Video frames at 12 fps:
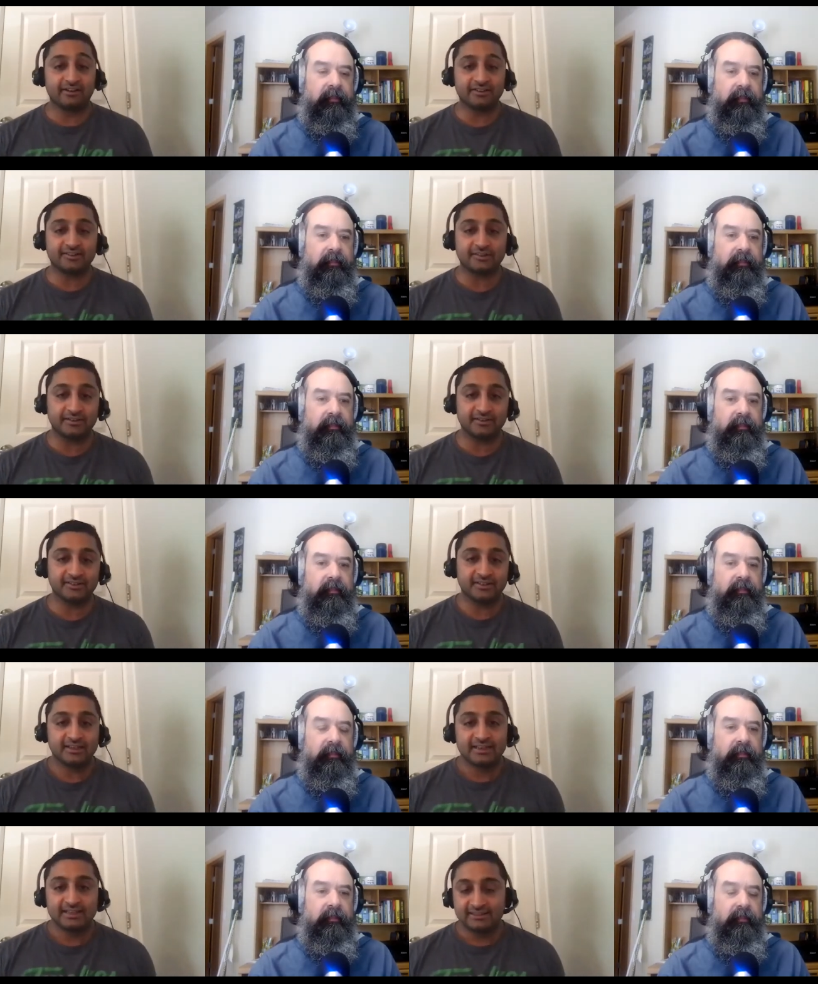Speaker 1: So there's
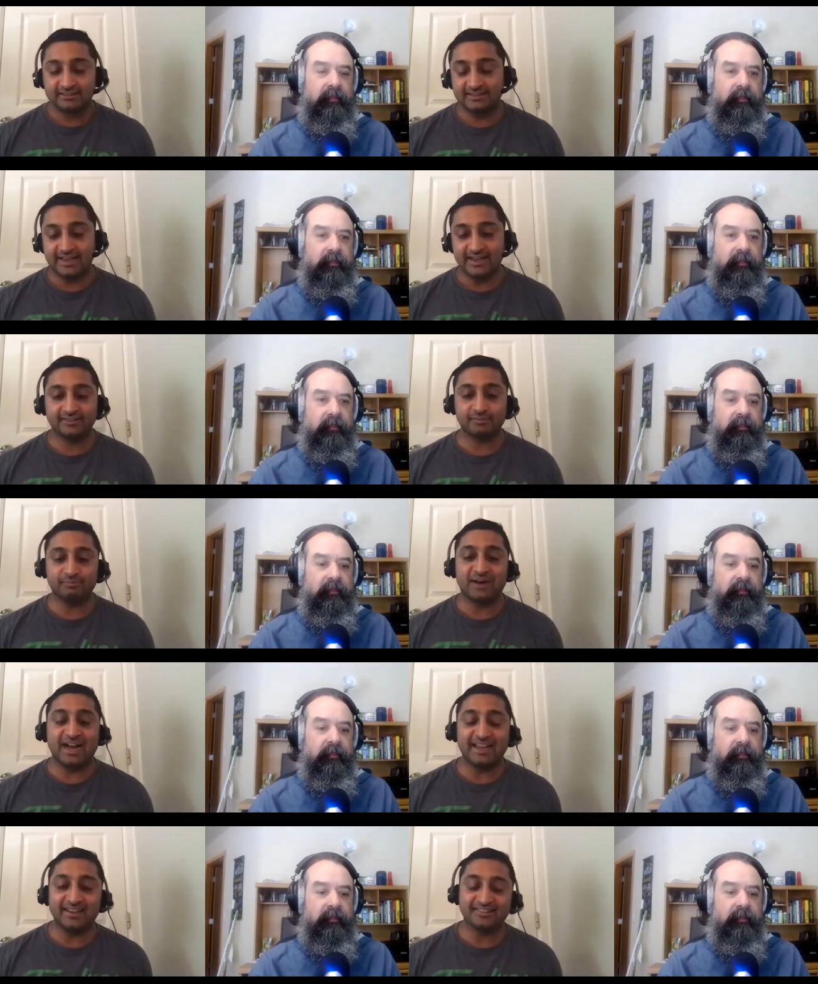less
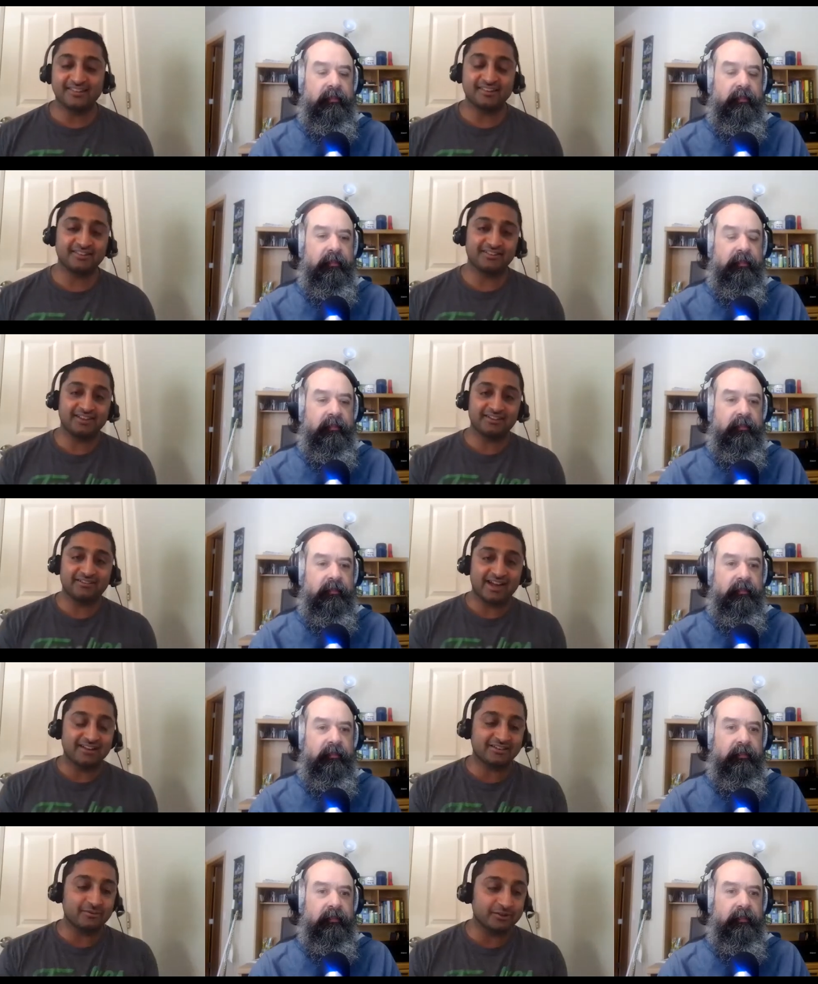bias as you're
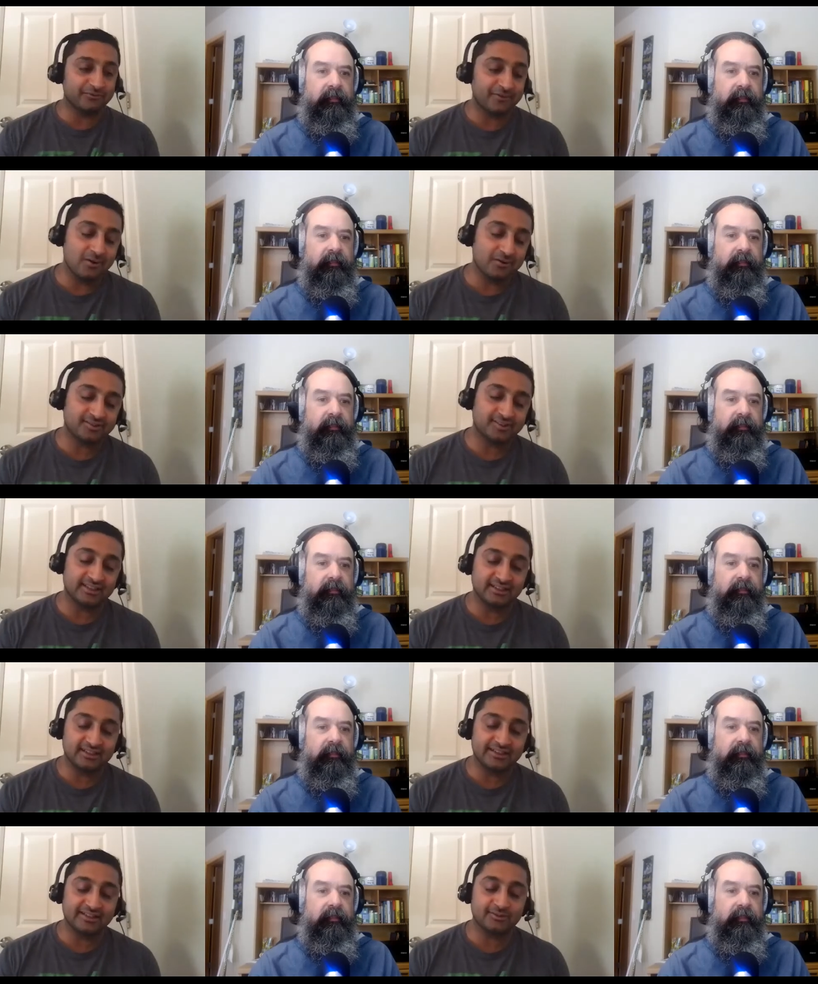interacting with folks
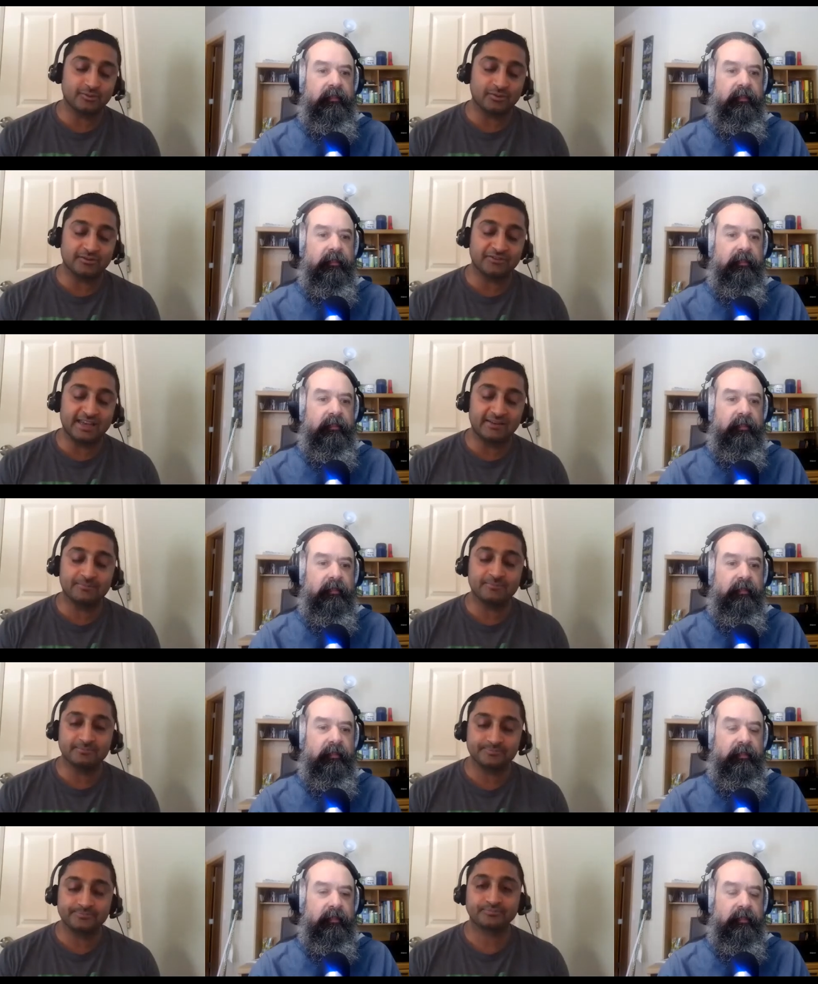and that sort of thing.
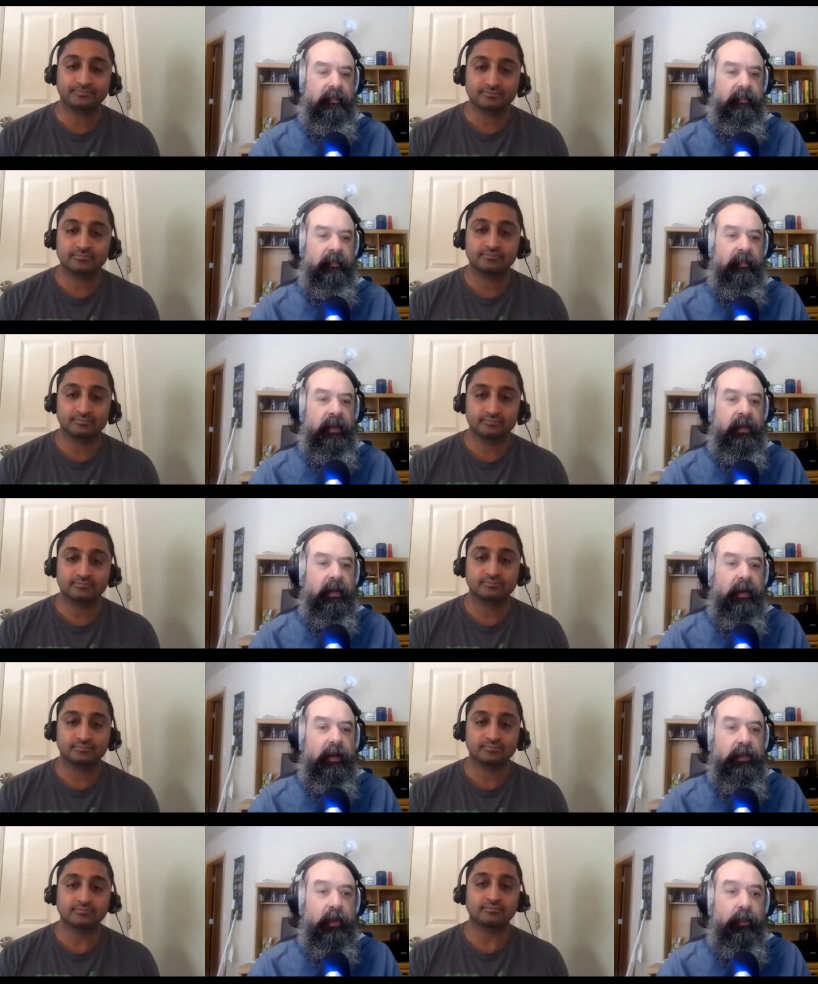
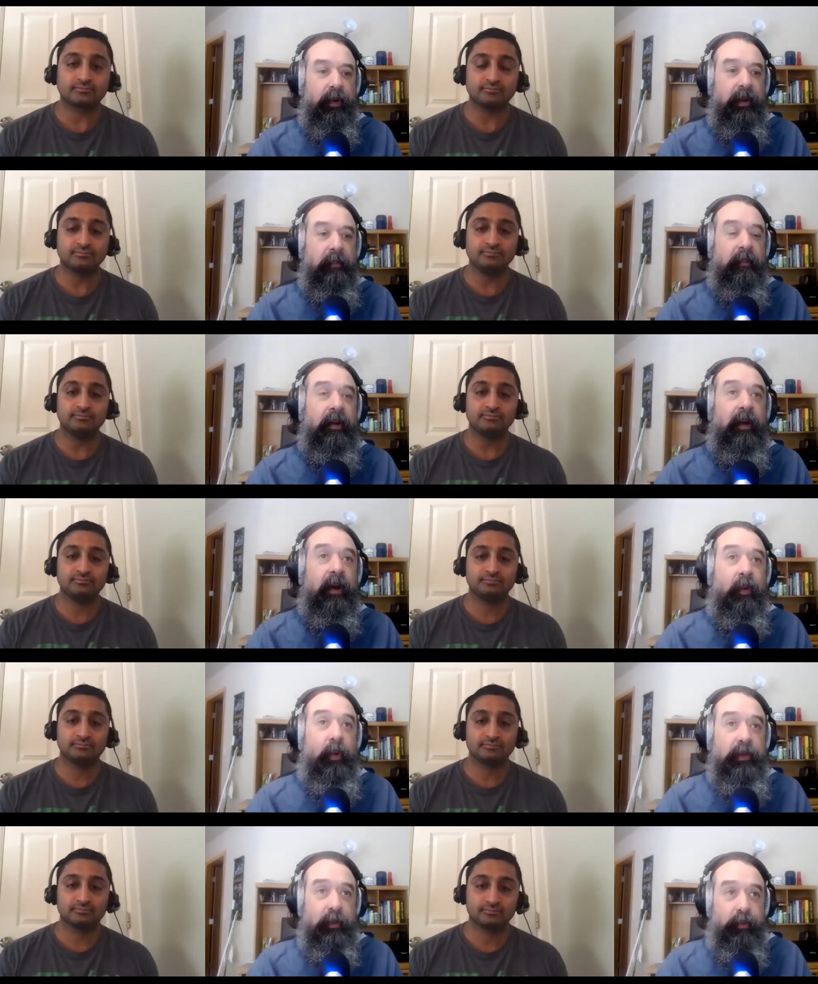
Speaker 2: So Prem,
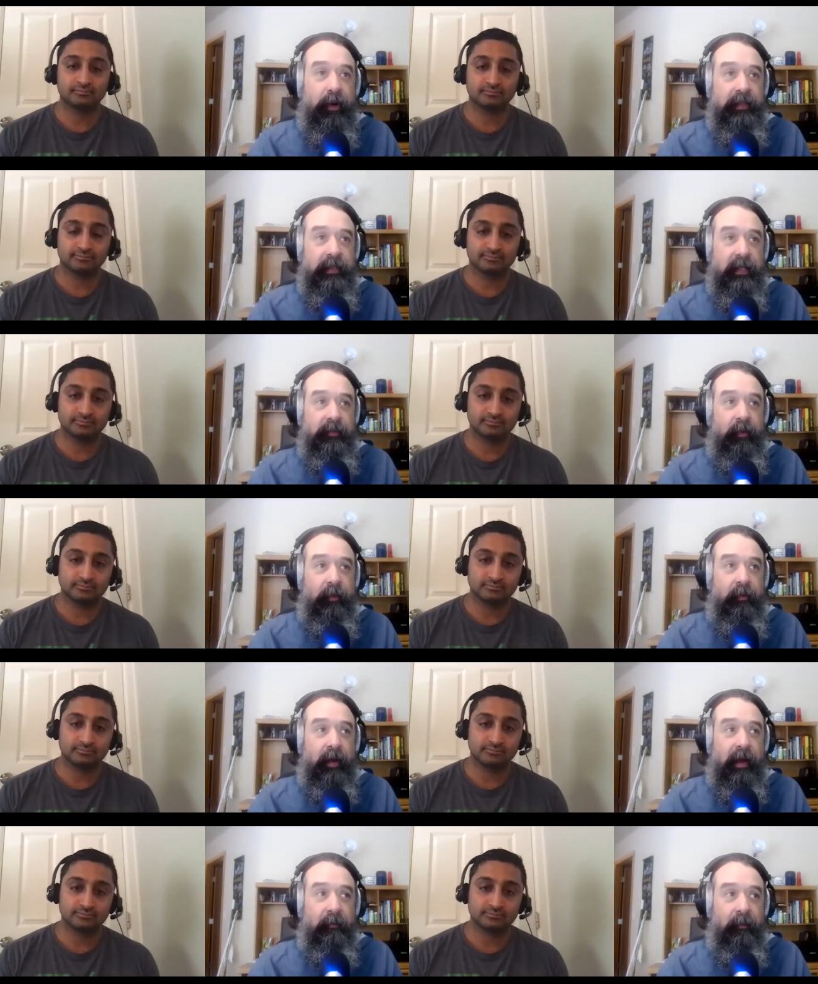what's your process for
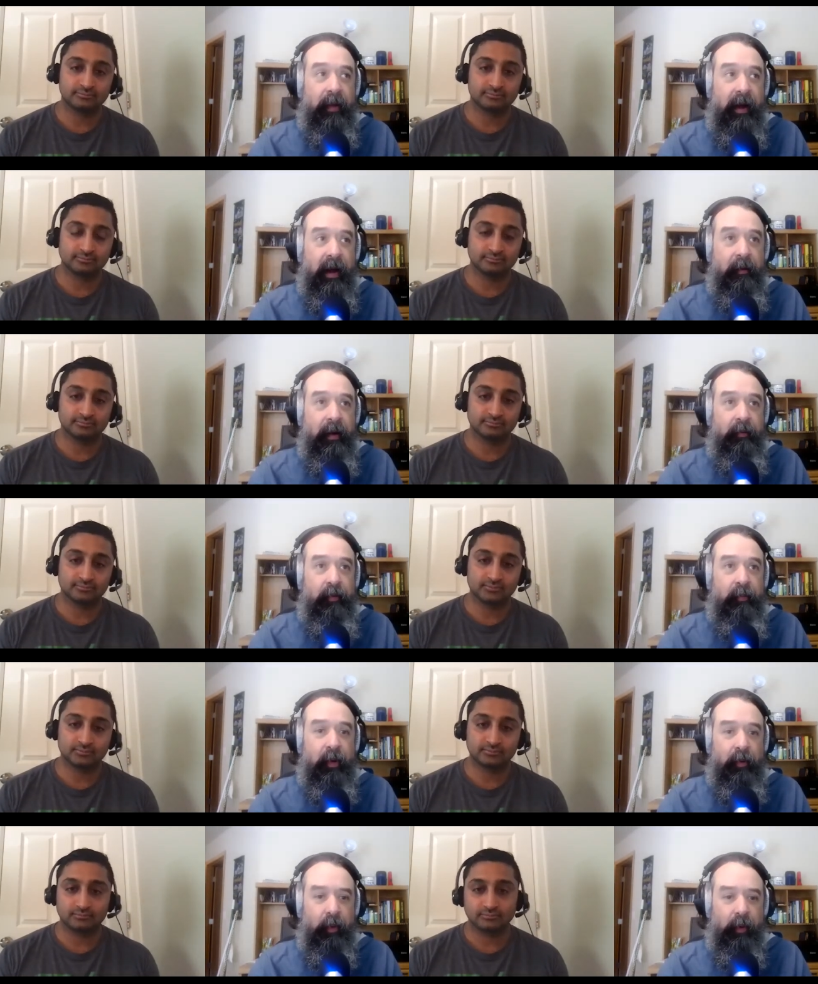hiring a
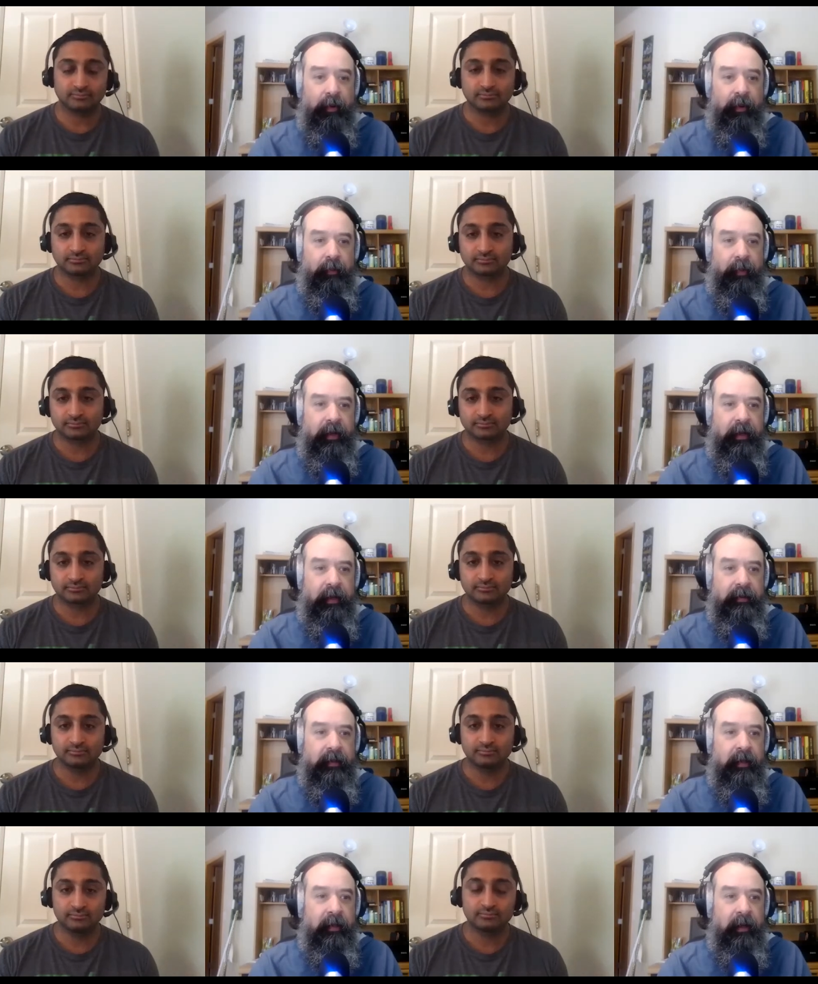remote worker?
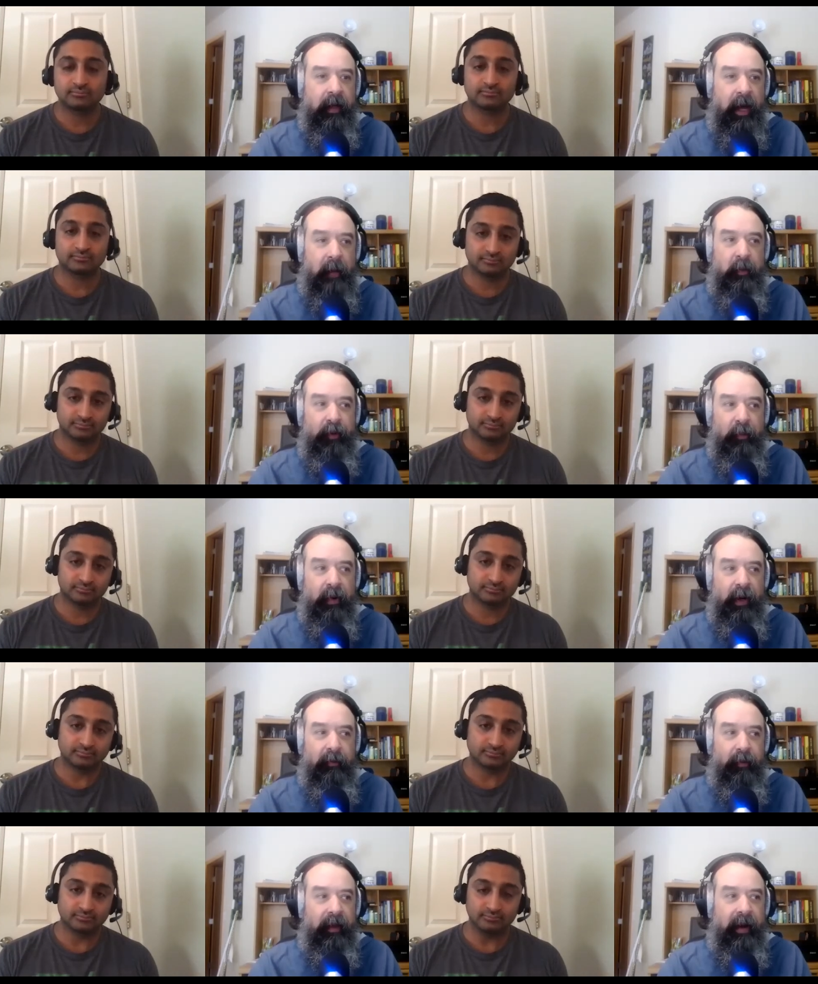Because I'm a firm
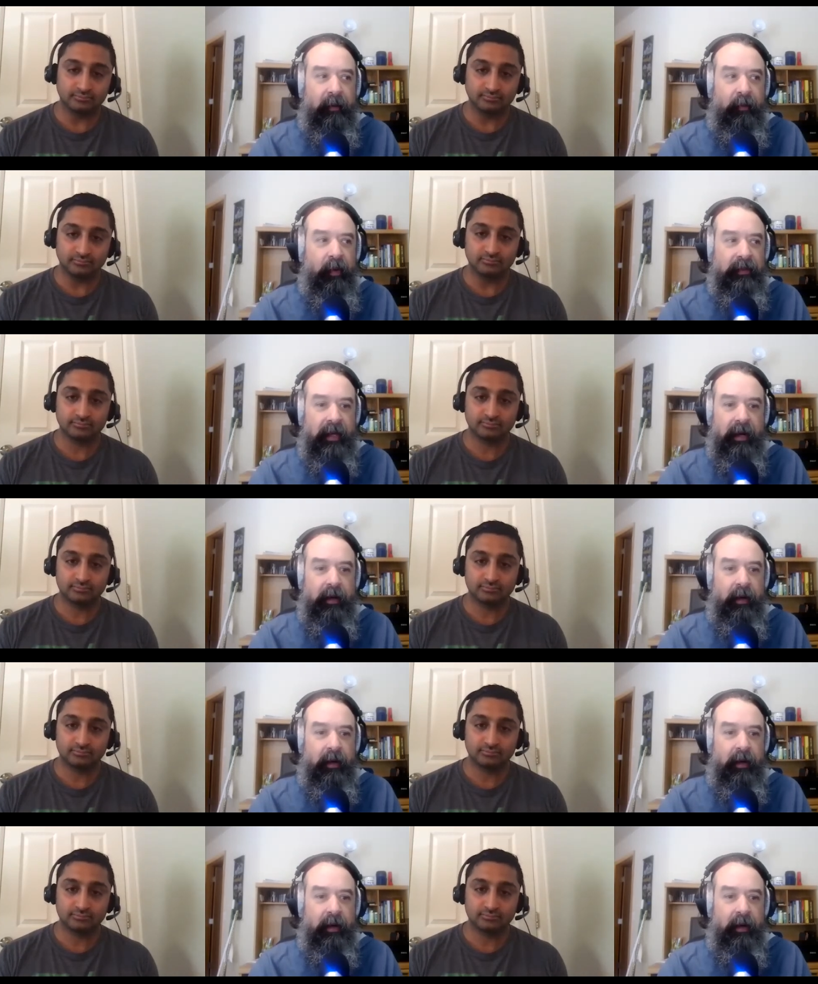believer that everyone's not a